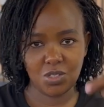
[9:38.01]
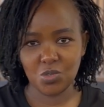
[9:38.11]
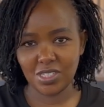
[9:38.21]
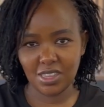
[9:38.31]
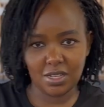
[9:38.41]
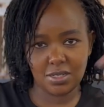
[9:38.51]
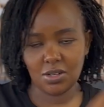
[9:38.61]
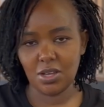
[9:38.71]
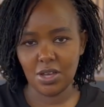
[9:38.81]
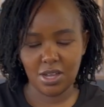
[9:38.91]
you see that
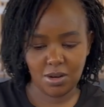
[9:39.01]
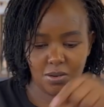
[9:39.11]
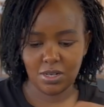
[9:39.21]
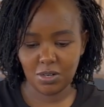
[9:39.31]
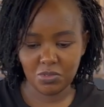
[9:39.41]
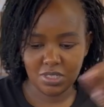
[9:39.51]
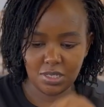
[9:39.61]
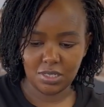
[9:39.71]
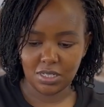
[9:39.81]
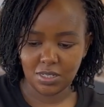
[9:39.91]
round
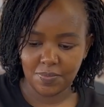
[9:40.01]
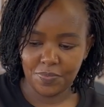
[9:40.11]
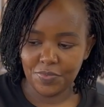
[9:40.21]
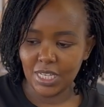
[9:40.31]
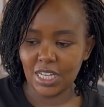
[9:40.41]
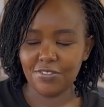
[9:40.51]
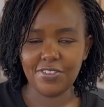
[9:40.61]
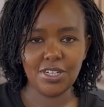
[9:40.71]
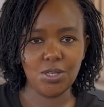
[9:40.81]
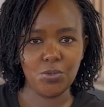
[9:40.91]
thing and
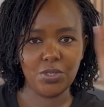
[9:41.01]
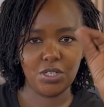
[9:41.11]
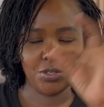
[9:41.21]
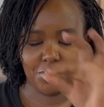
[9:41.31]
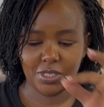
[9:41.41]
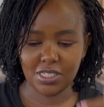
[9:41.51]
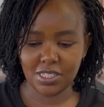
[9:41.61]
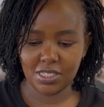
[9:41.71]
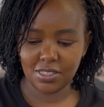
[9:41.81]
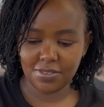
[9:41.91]
very good dots.